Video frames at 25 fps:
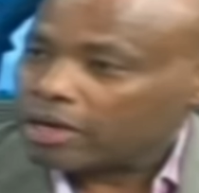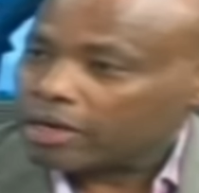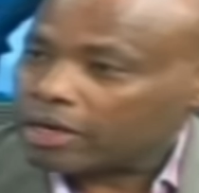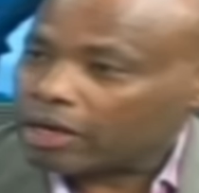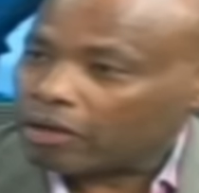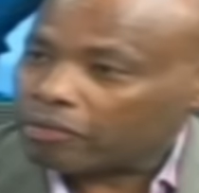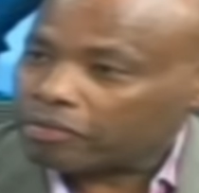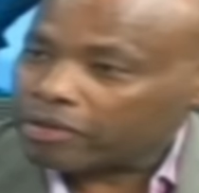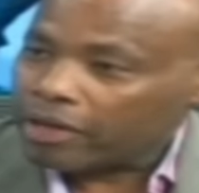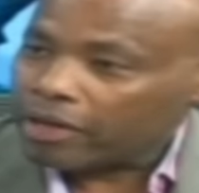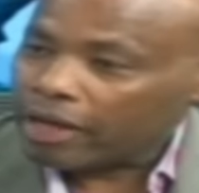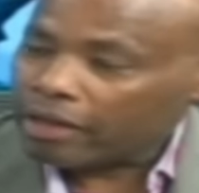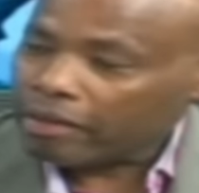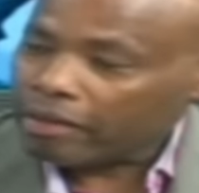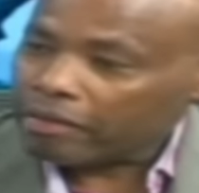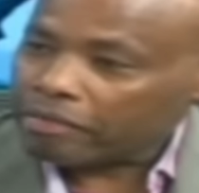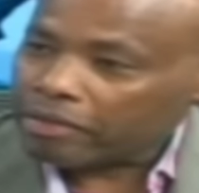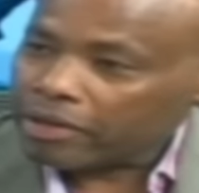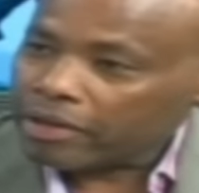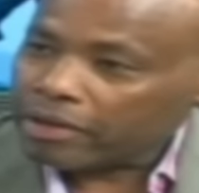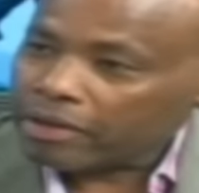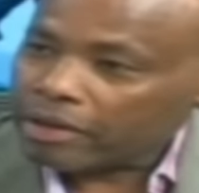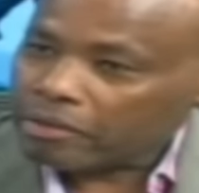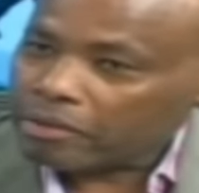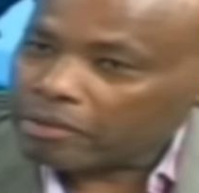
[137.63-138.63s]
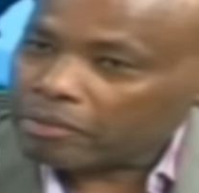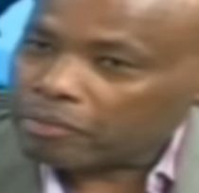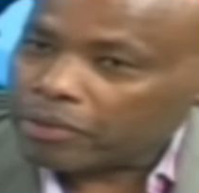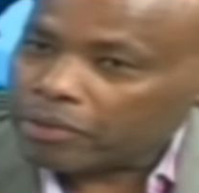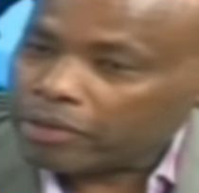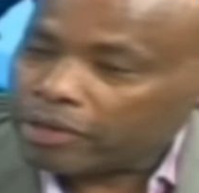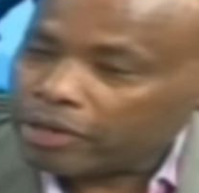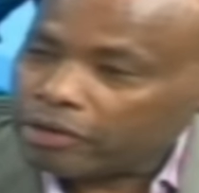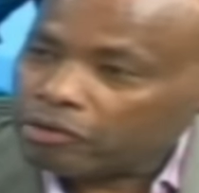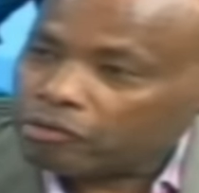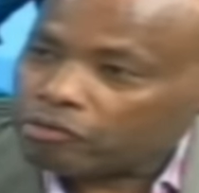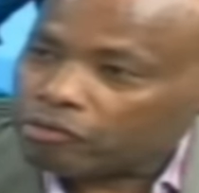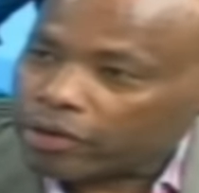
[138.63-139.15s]
Now, the other thing we
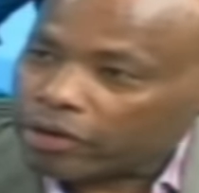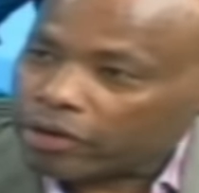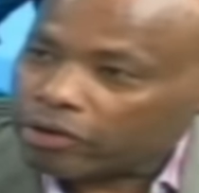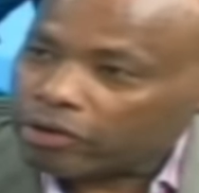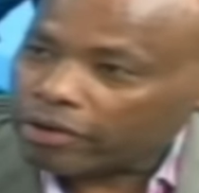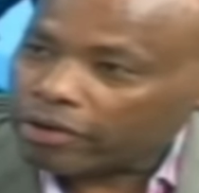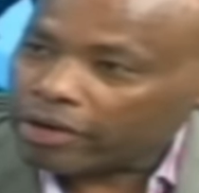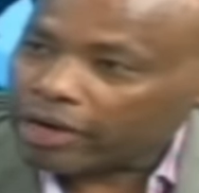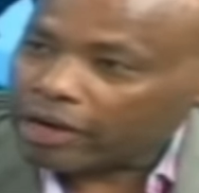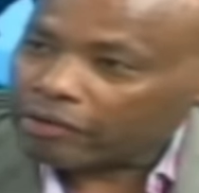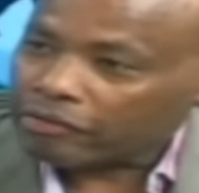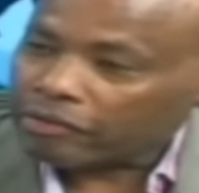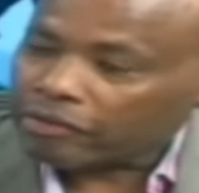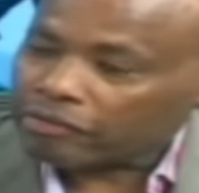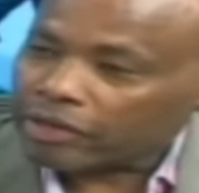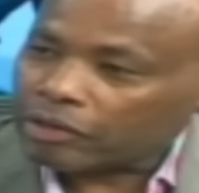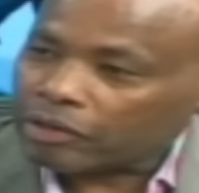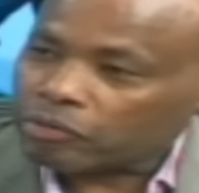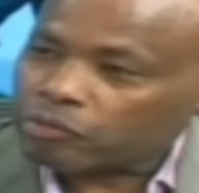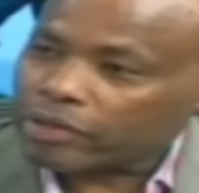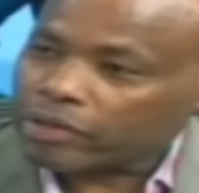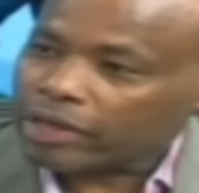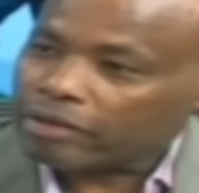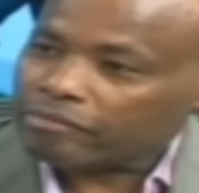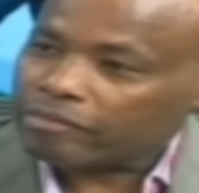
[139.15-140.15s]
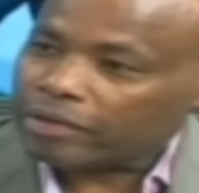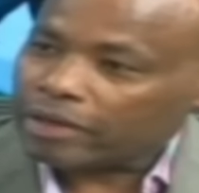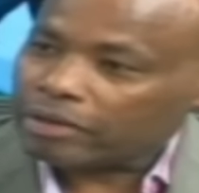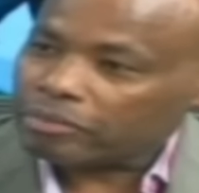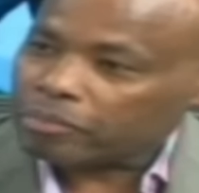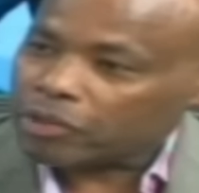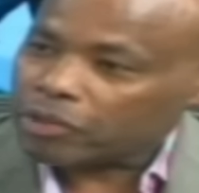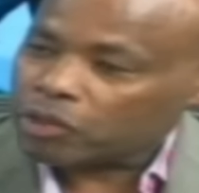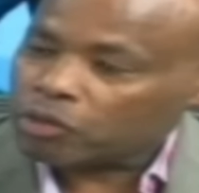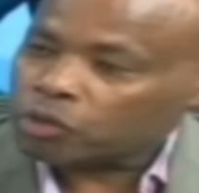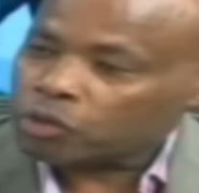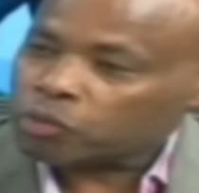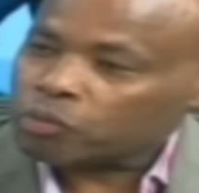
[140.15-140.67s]
need to recognize is that we have, a,
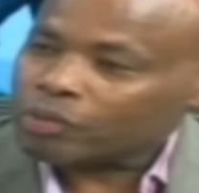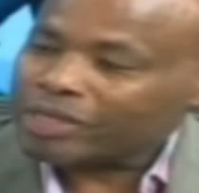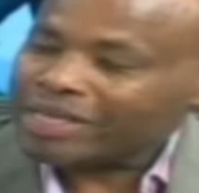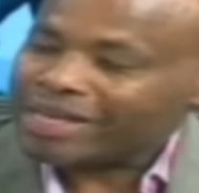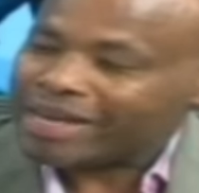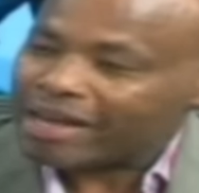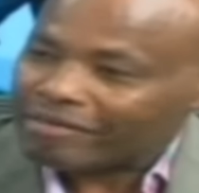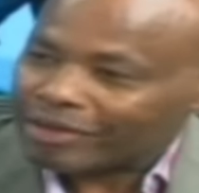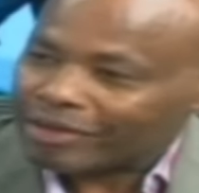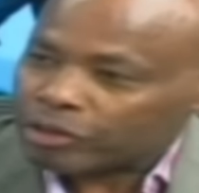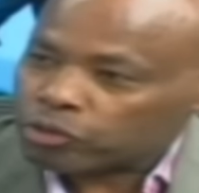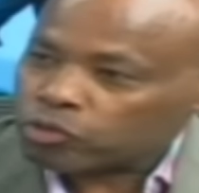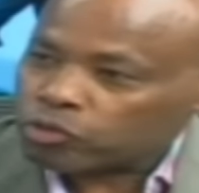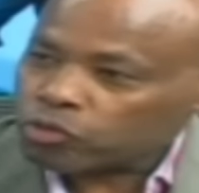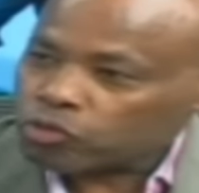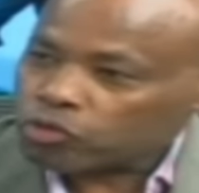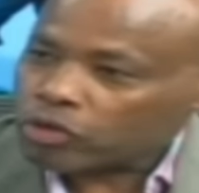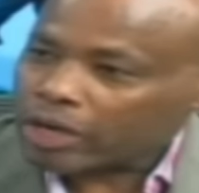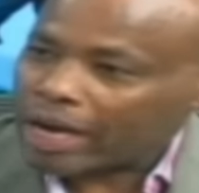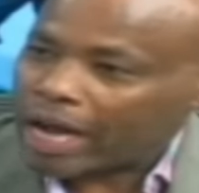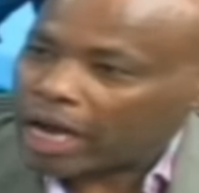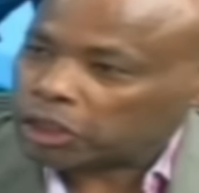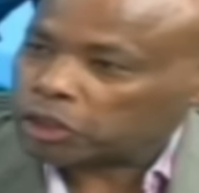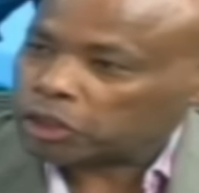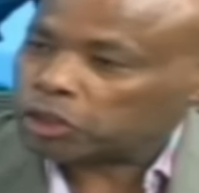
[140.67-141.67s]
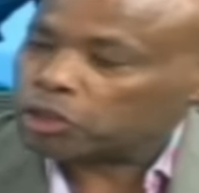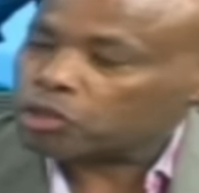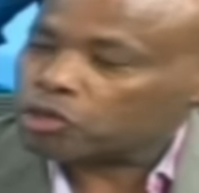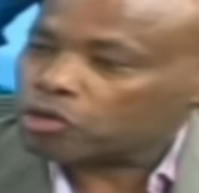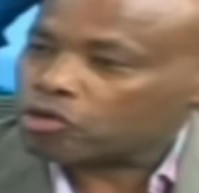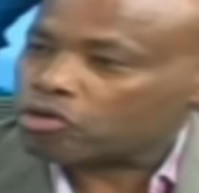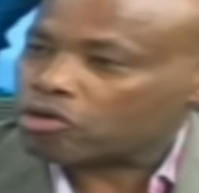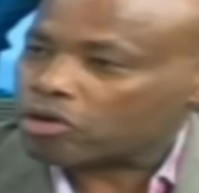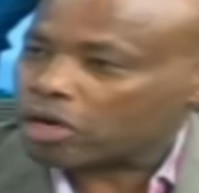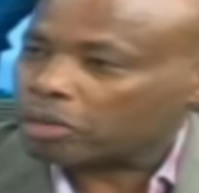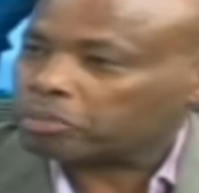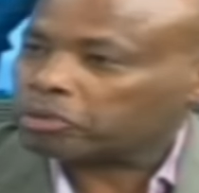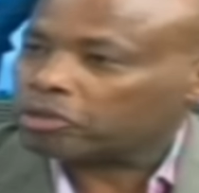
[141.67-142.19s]
because we never took action on
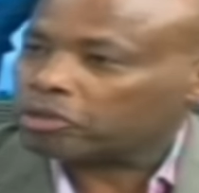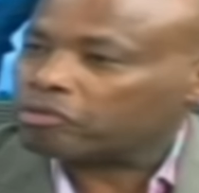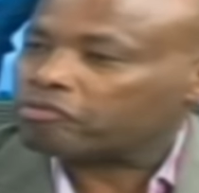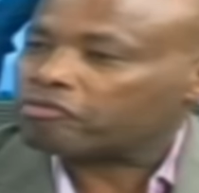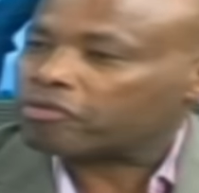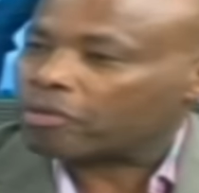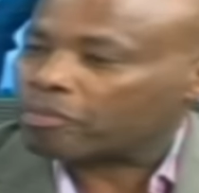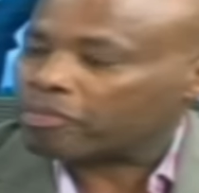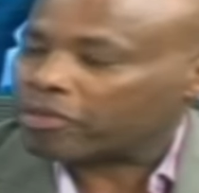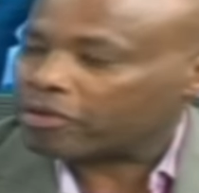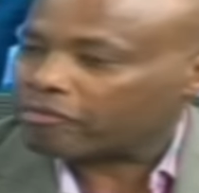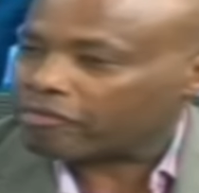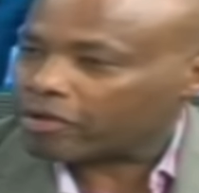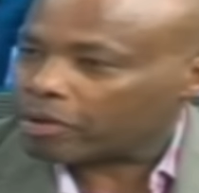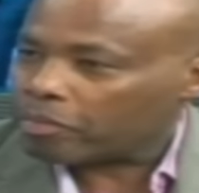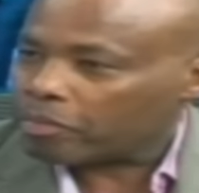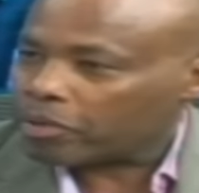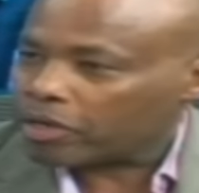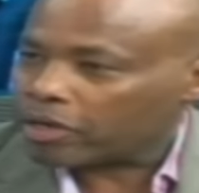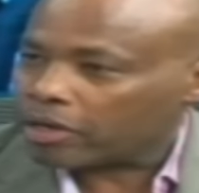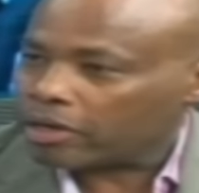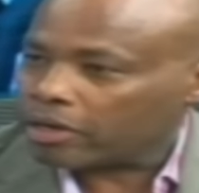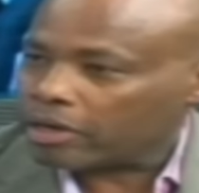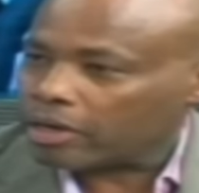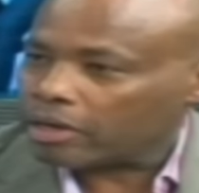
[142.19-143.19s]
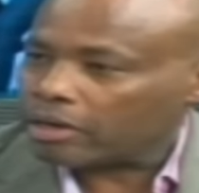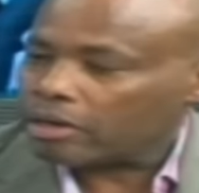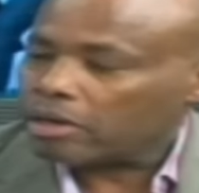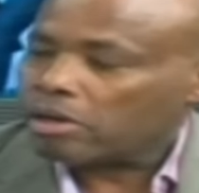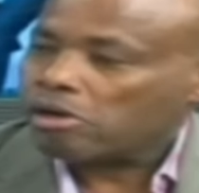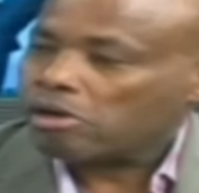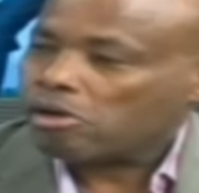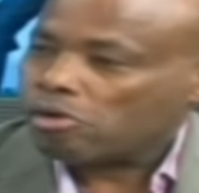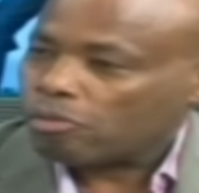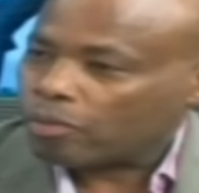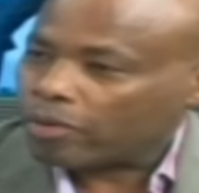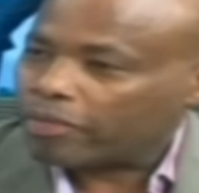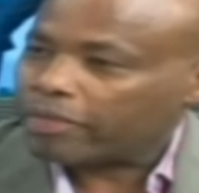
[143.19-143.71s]
corruption from the very beginning,
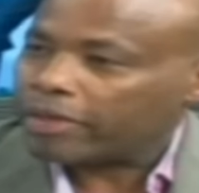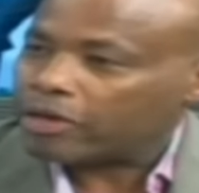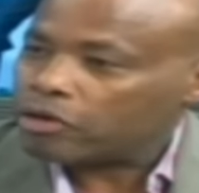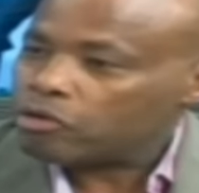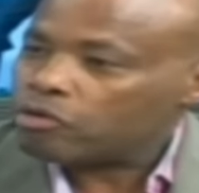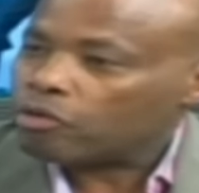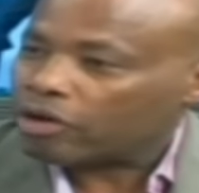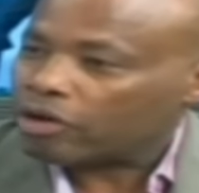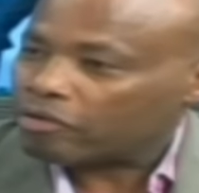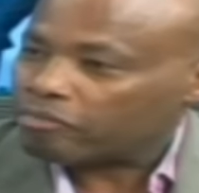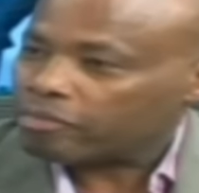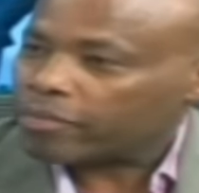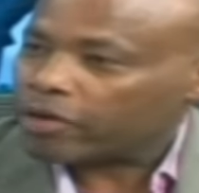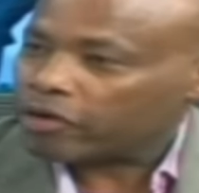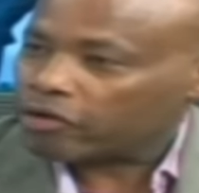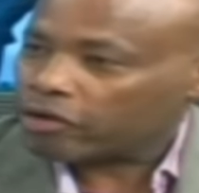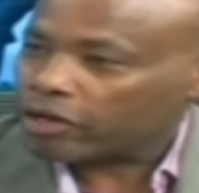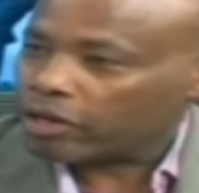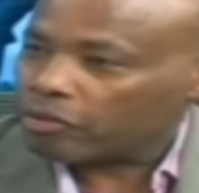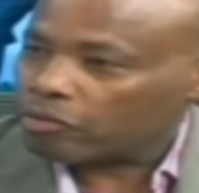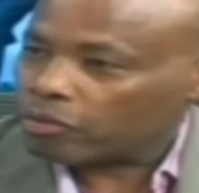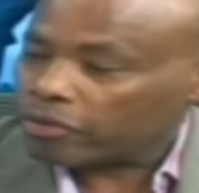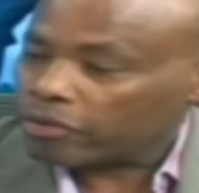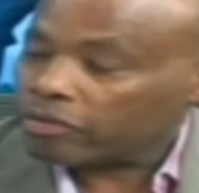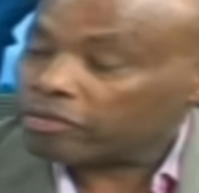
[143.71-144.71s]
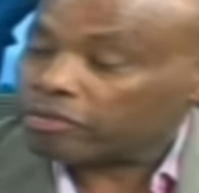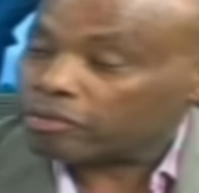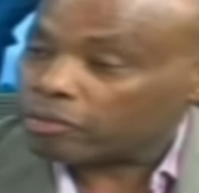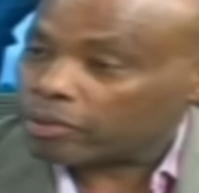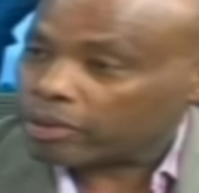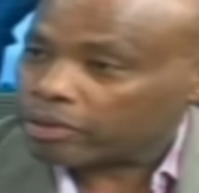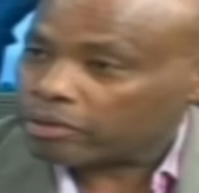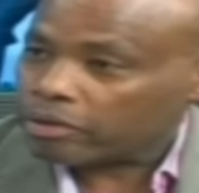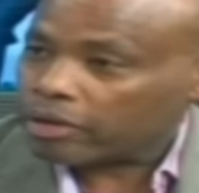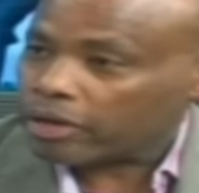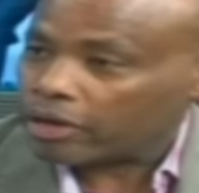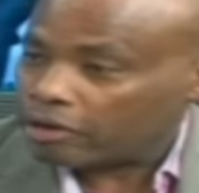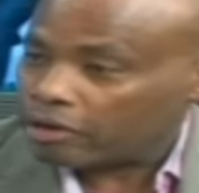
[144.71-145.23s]
when the new government, came,
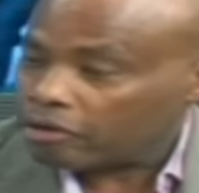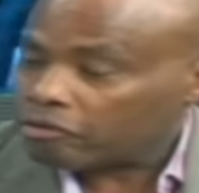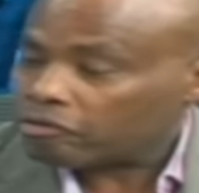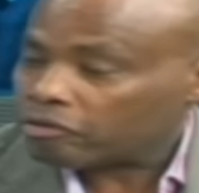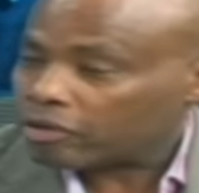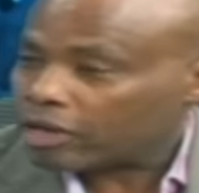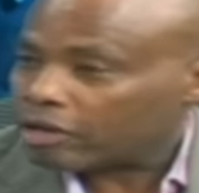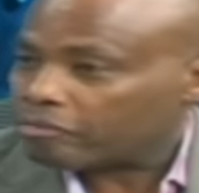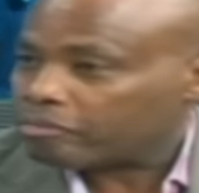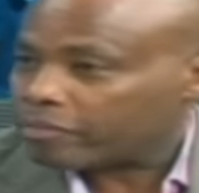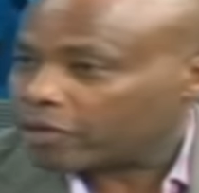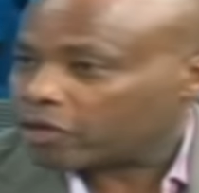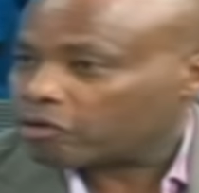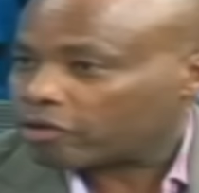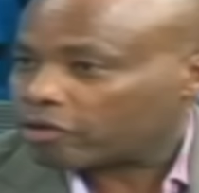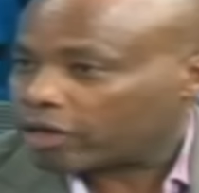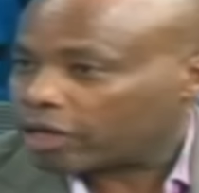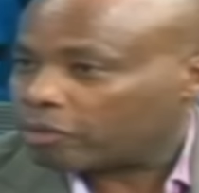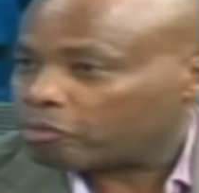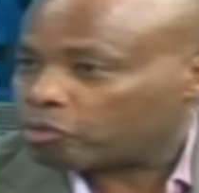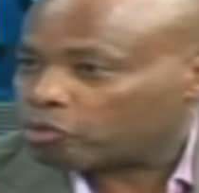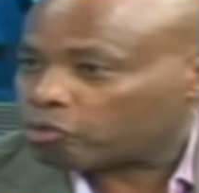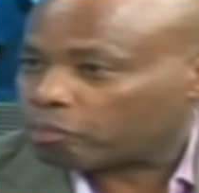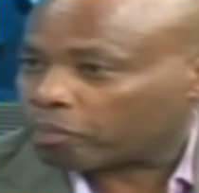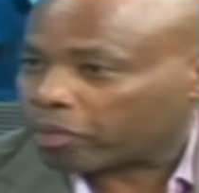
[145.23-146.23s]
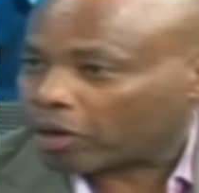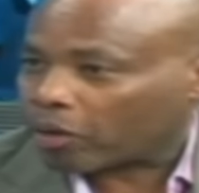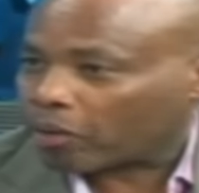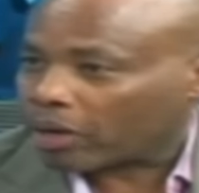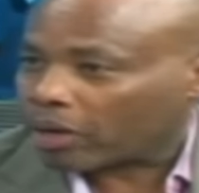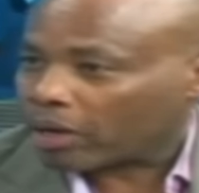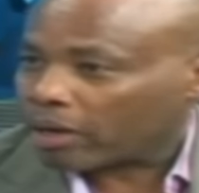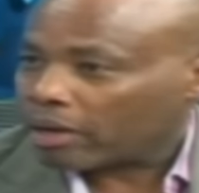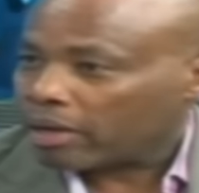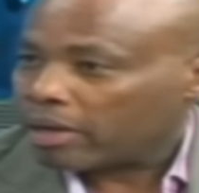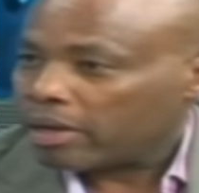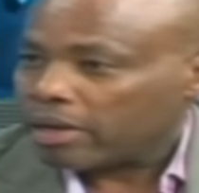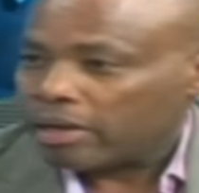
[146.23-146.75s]
when, his government came to
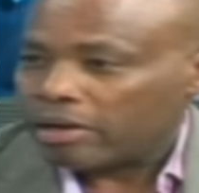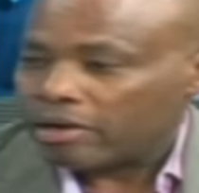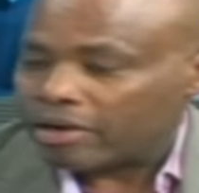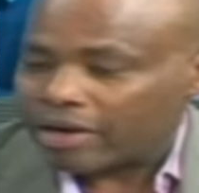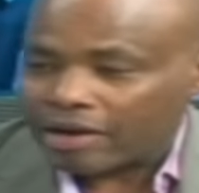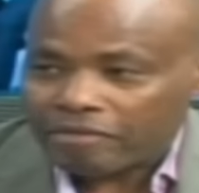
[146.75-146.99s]
power, yeah.